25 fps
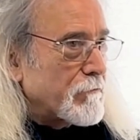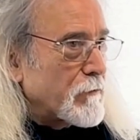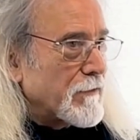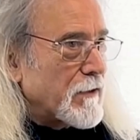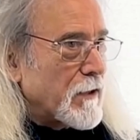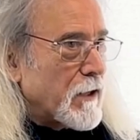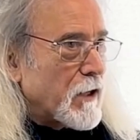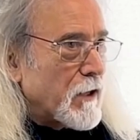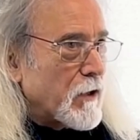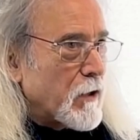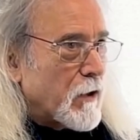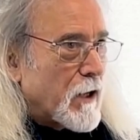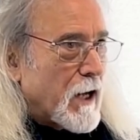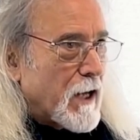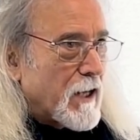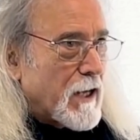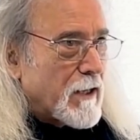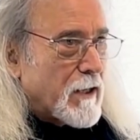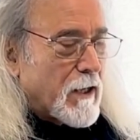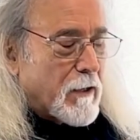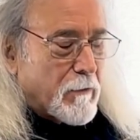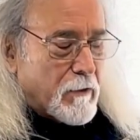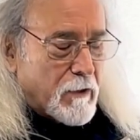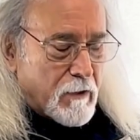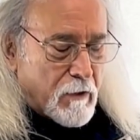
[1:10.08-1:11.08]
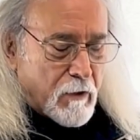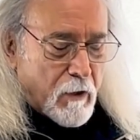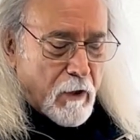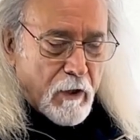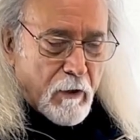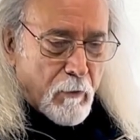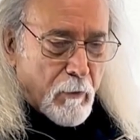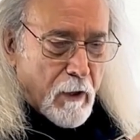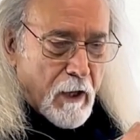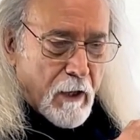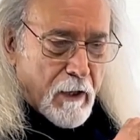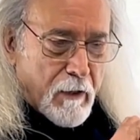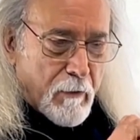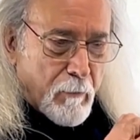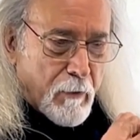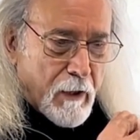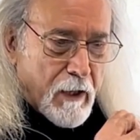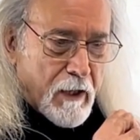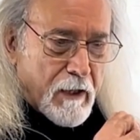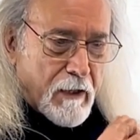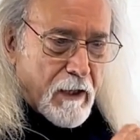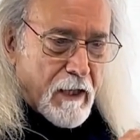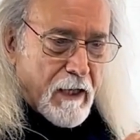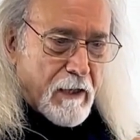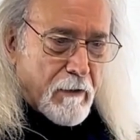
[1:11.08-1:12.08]
No, I had never thought about it
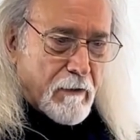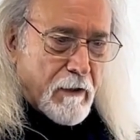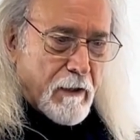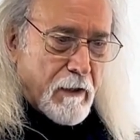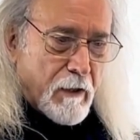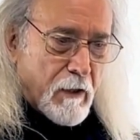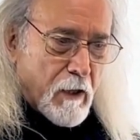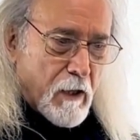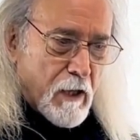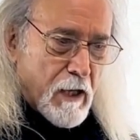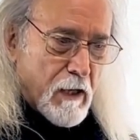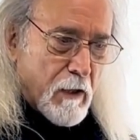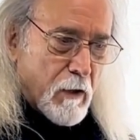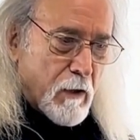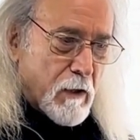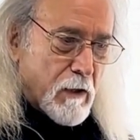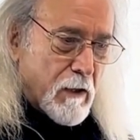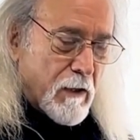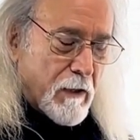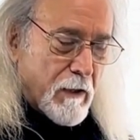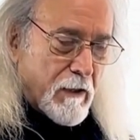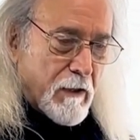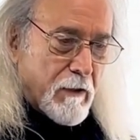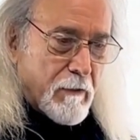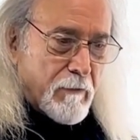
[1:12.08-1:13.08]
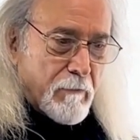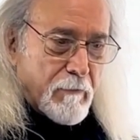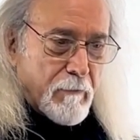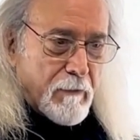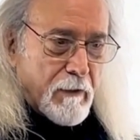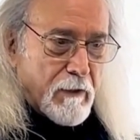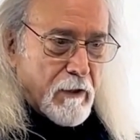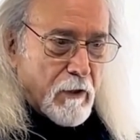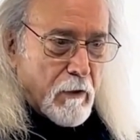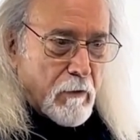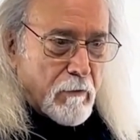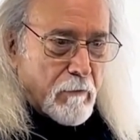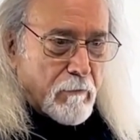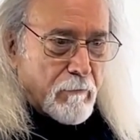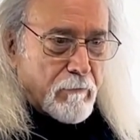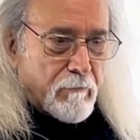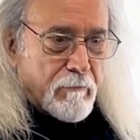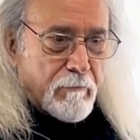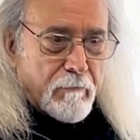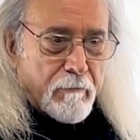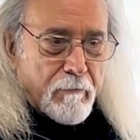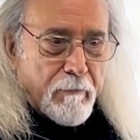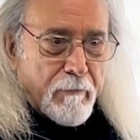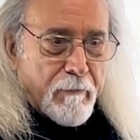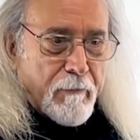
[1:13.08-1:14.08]
because I even thought I couldn't. No,
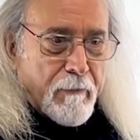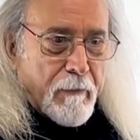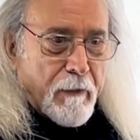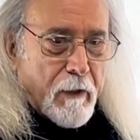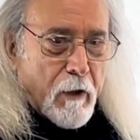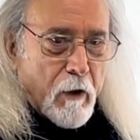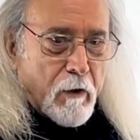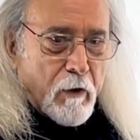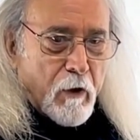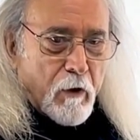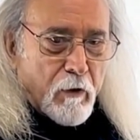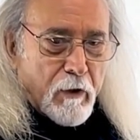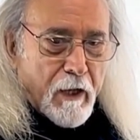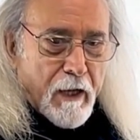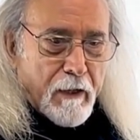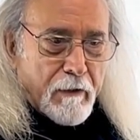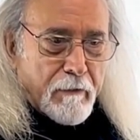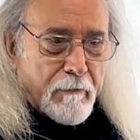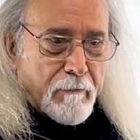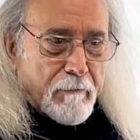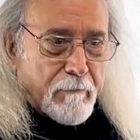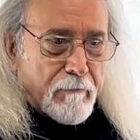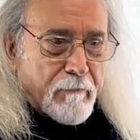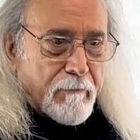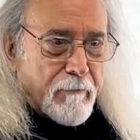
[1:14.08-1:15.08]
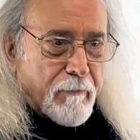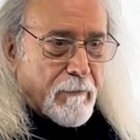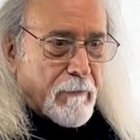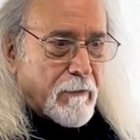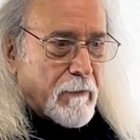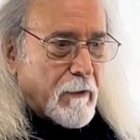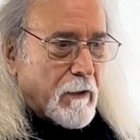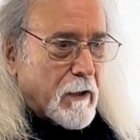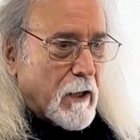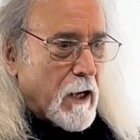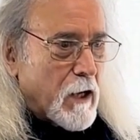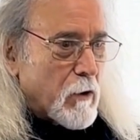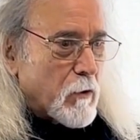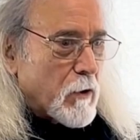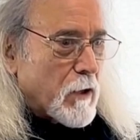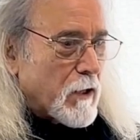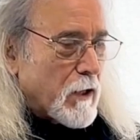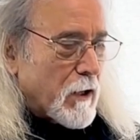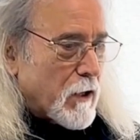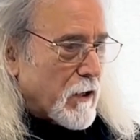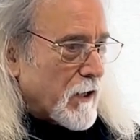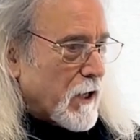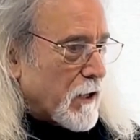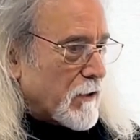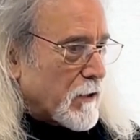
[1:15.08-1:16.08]
that I wouldn't
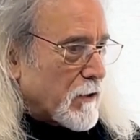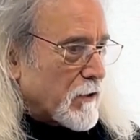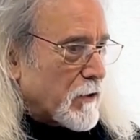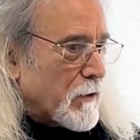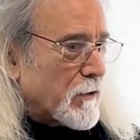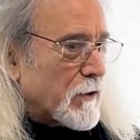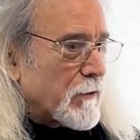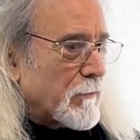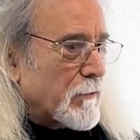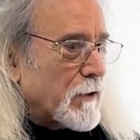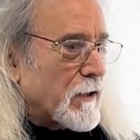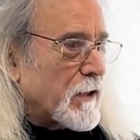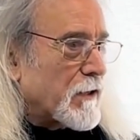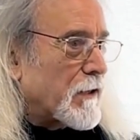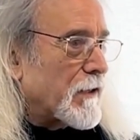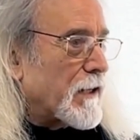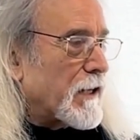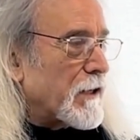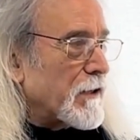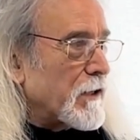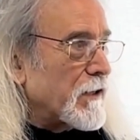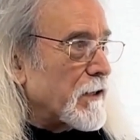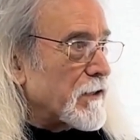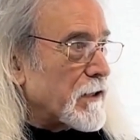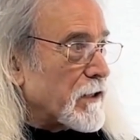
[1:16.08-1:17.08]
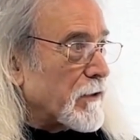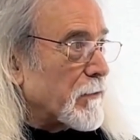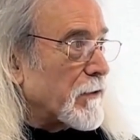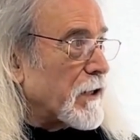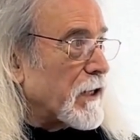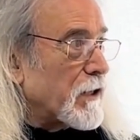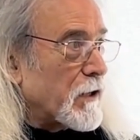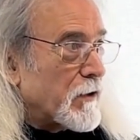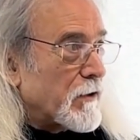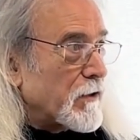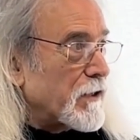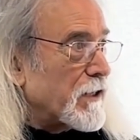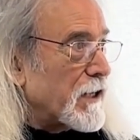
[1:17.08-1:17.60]
know how to do it because I learned on my own.